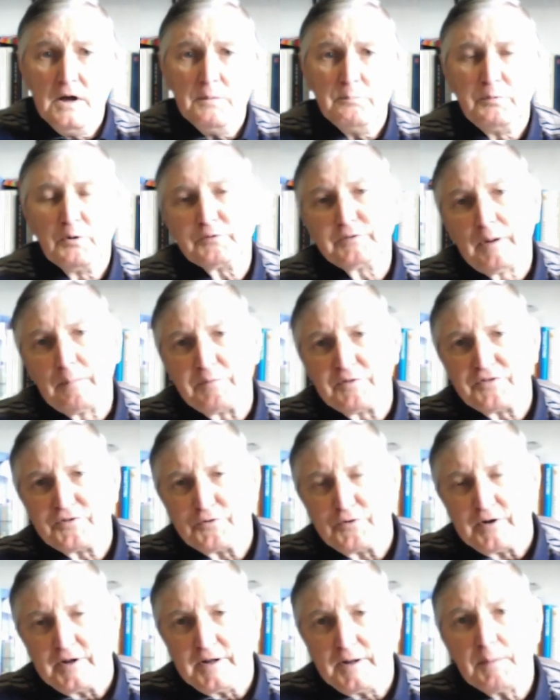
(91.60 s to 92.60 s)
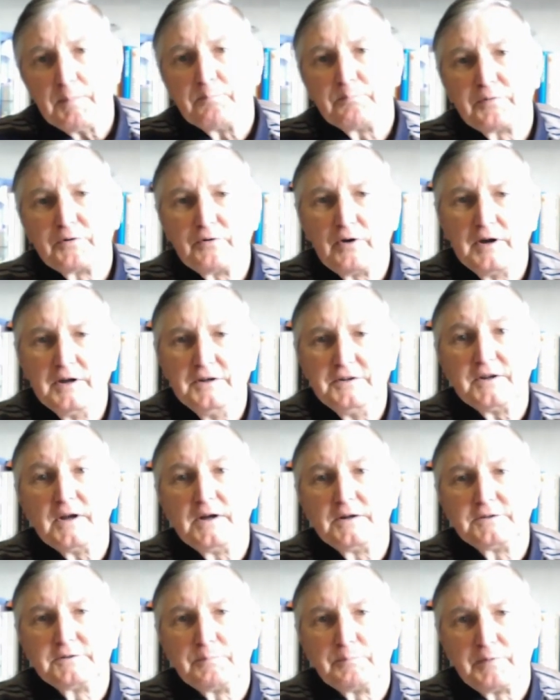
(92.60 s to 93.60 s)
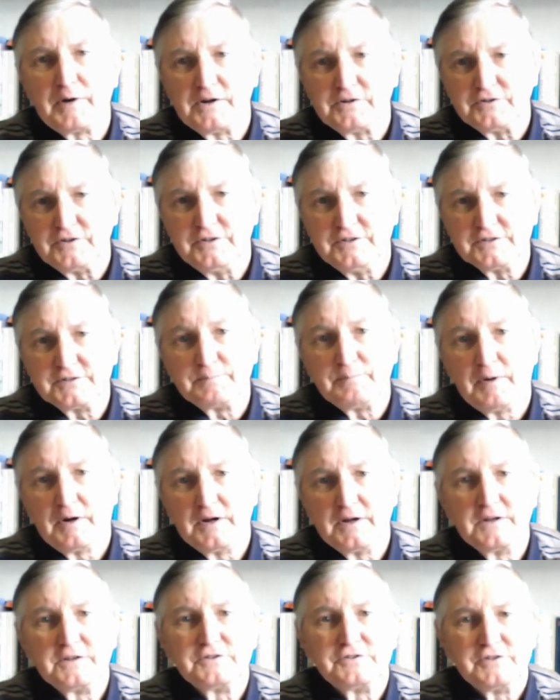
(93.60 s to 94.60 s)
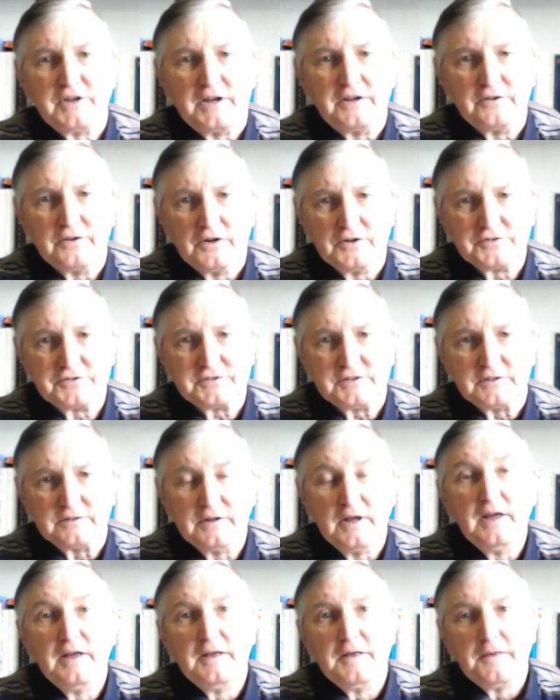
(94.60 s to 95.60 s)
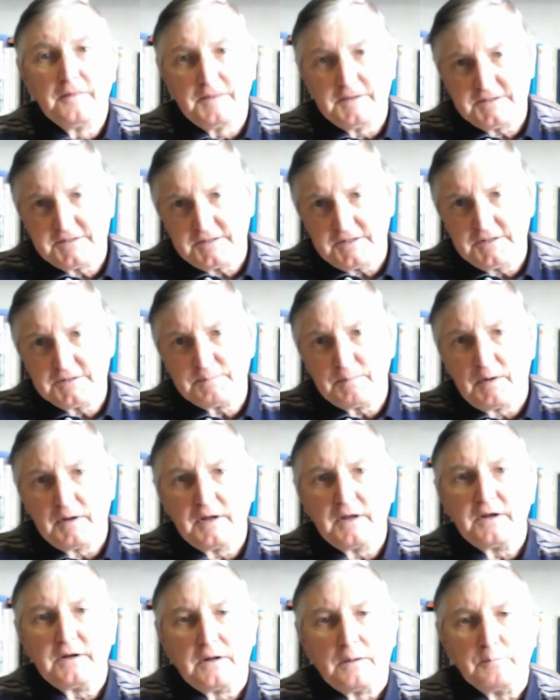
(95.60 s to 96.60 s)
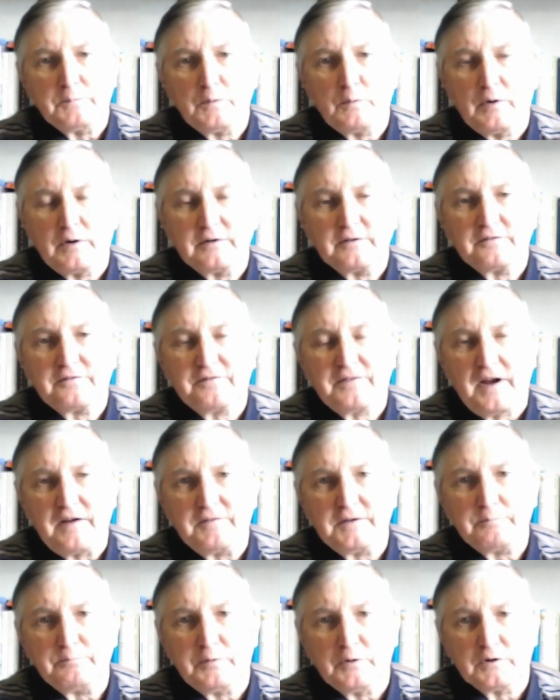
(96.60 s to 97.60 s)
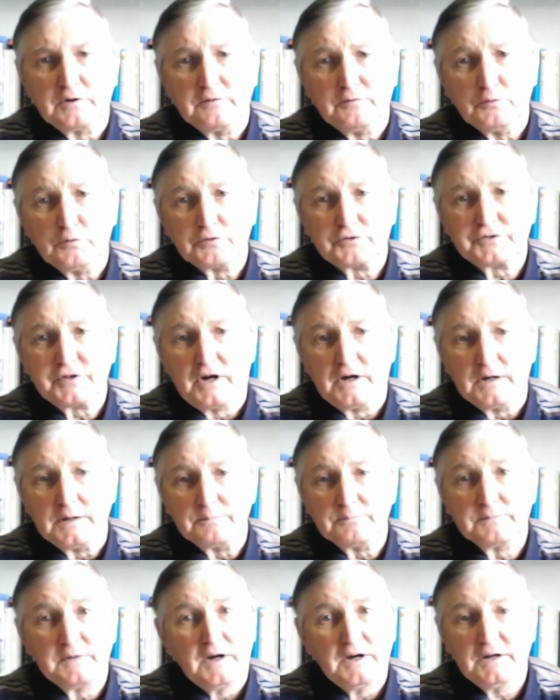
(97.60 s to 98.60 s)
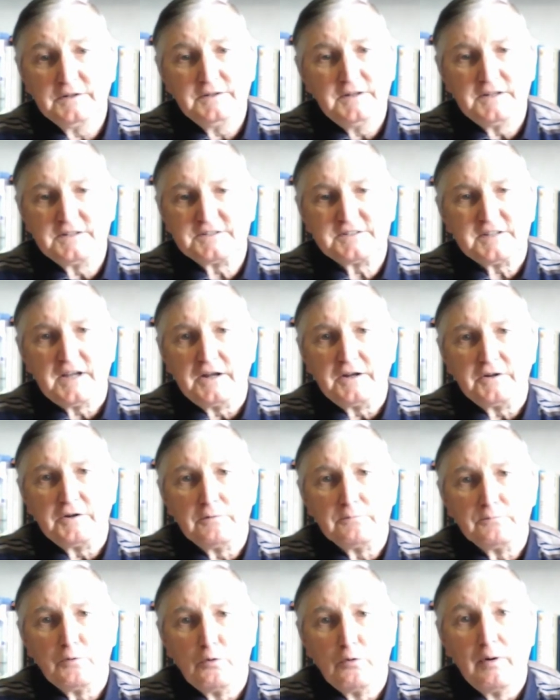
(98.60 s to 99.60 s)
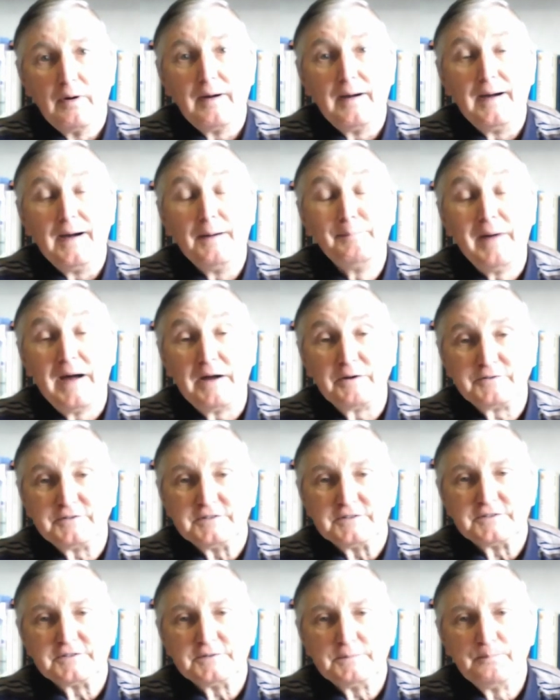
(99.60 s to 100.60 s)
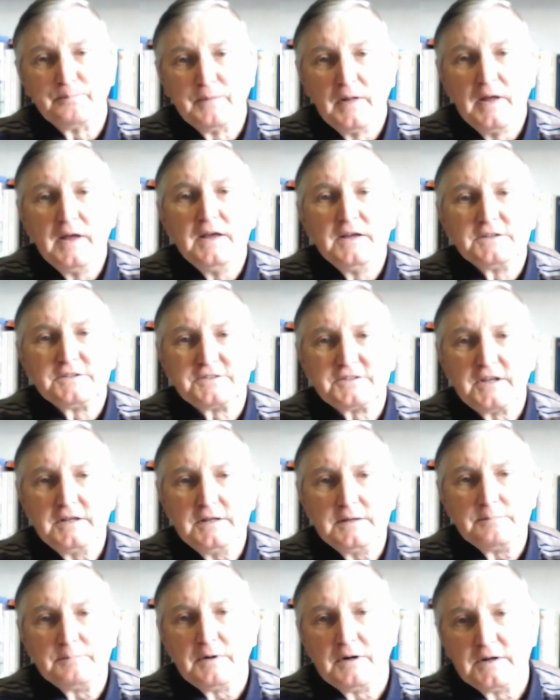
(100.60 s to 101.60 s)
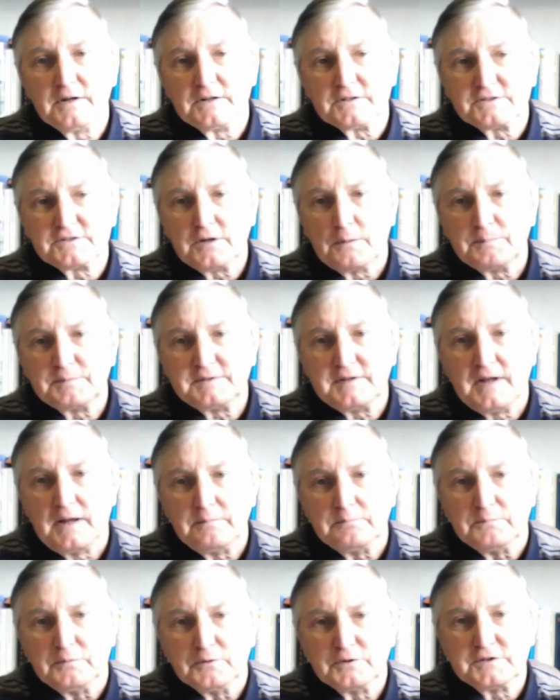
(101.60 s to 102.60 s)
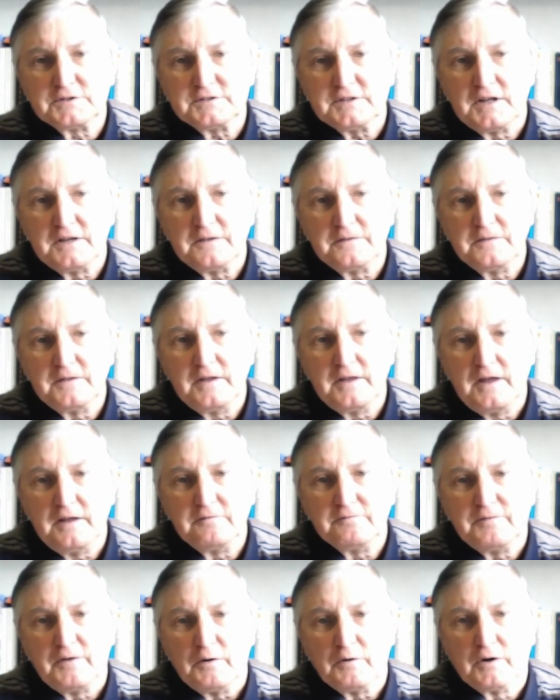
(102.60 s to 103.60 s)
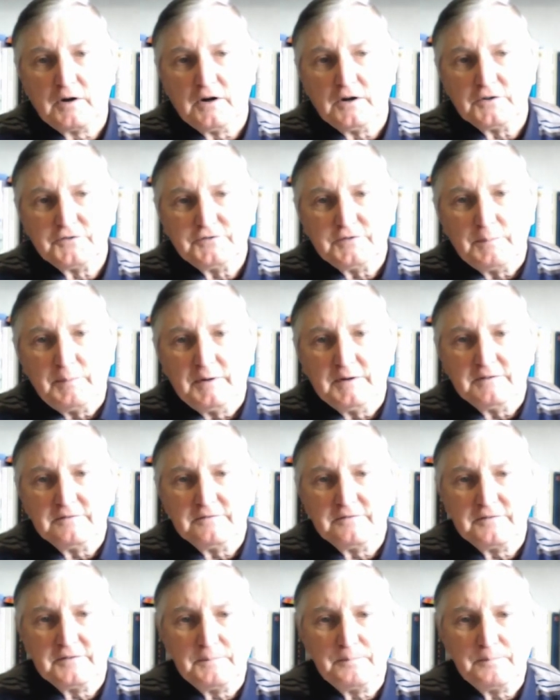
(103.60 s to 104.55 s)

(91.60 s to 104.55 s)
Book number 3, Pride and Prejudice by Jane Austen. This is my number 1 favourite book of all time. I need say no more about it. See my top 10 books in the info cards above.